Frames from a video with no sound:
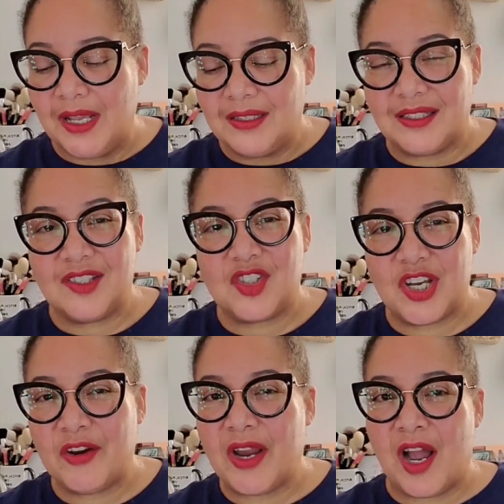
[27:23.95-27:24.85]
This is
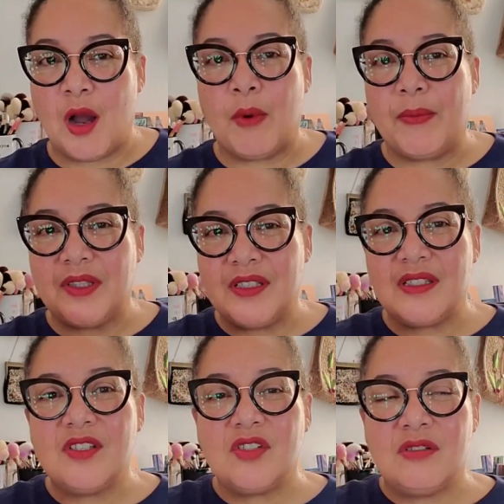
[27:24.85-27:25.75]
cherry almond, but this
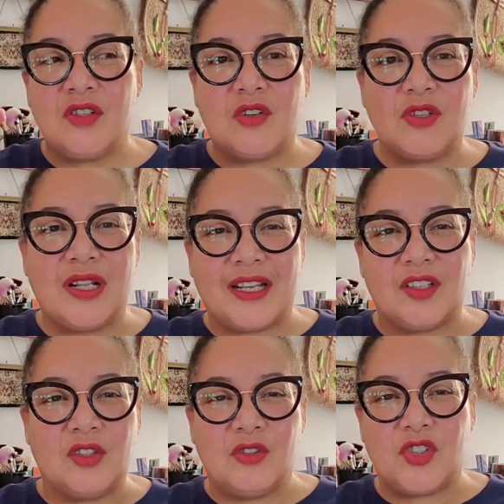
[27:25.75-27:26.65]
is, like a
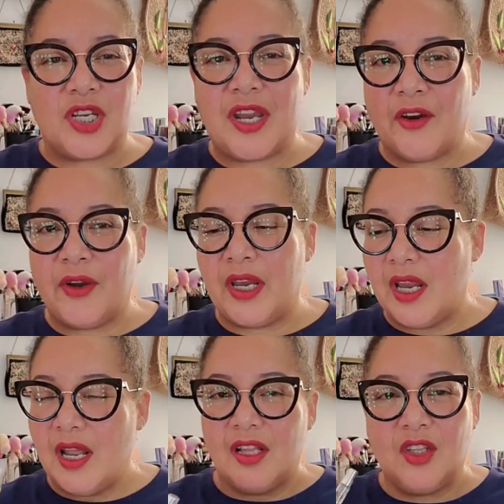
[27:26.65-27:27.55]
little cherry,
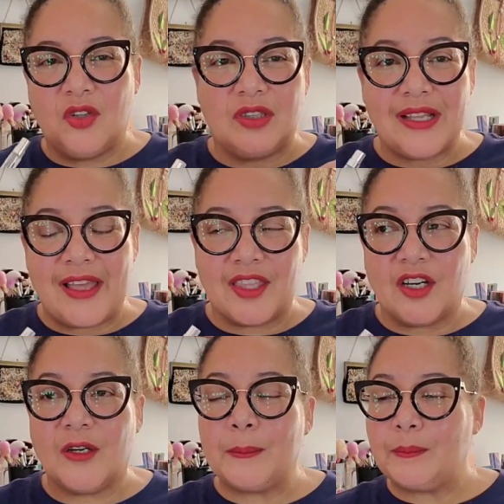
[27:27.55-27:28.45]
little
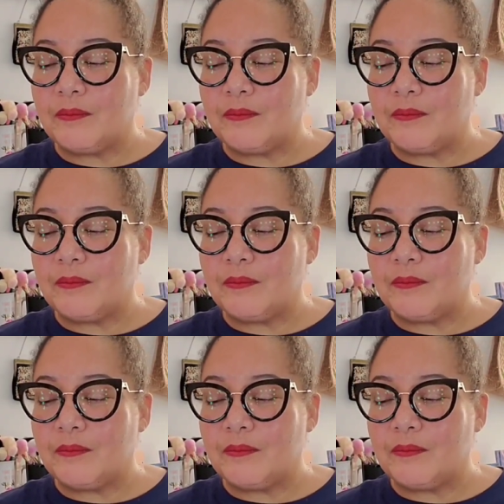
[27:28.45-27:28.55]
leather.